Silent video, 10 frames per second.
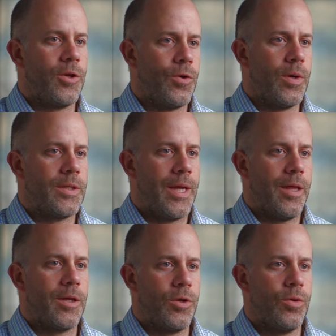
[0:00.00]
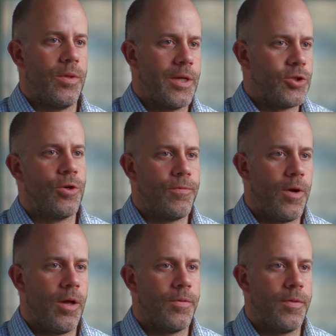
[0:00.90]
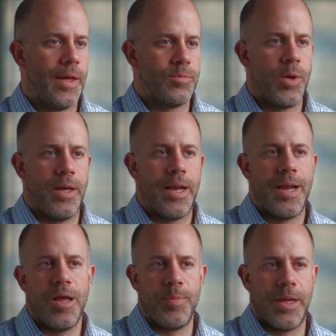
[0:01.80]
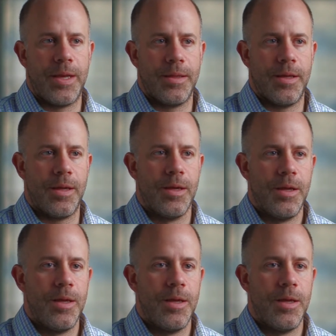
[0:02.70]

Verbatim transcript: you and telling you that it's your fault, that's probably not helping anything.